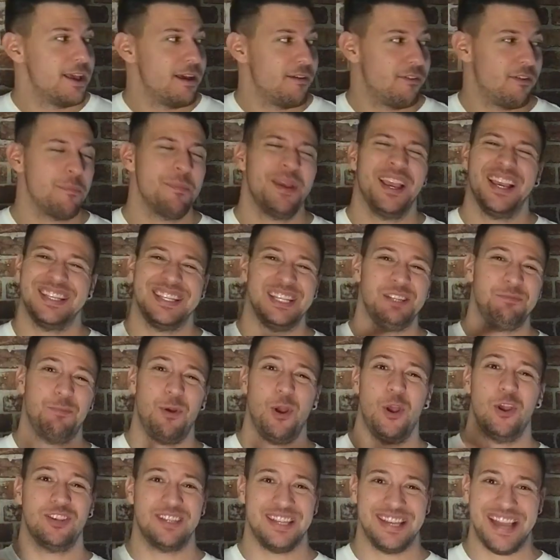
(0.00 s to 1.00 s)
For me, it's his
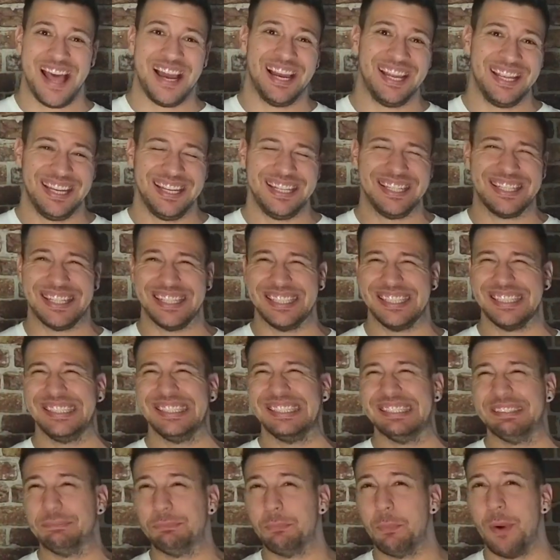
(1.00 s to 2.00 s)
personality that
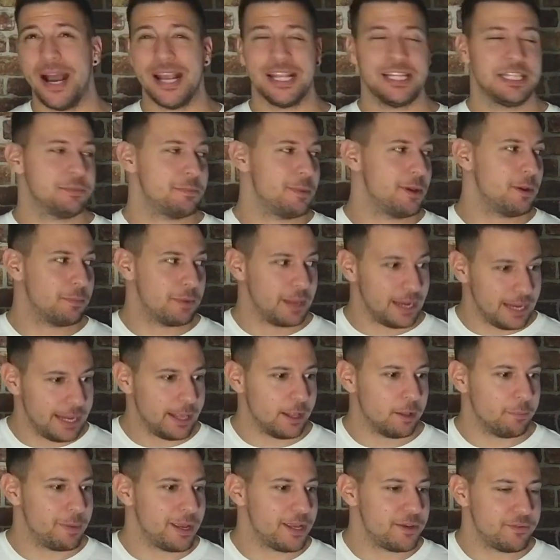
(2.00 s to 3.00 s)
winds me up a
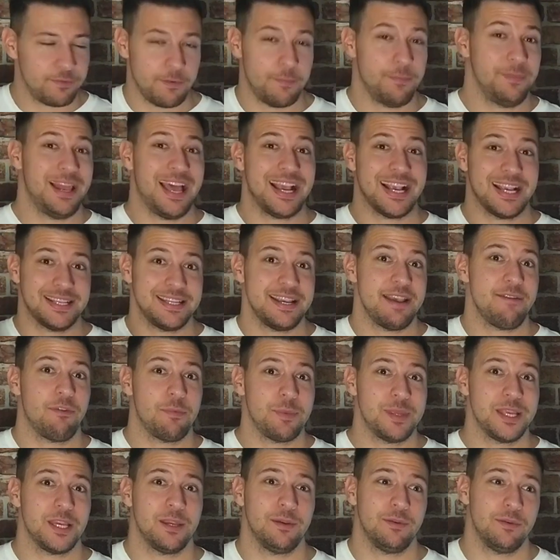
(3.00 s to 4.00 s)
little bit. From, like I said, from
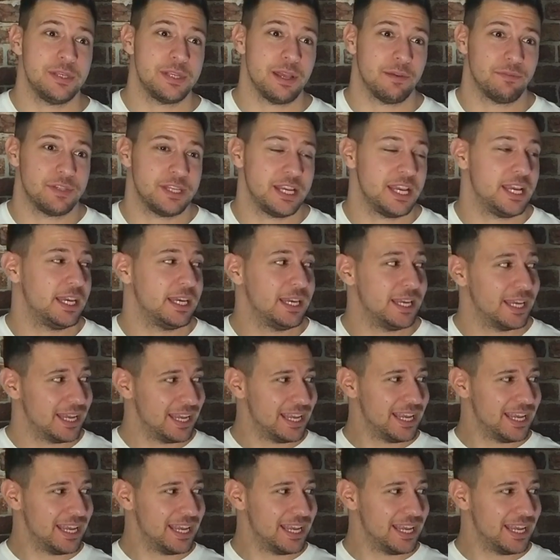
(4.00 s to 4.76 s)
the interviews I've seen,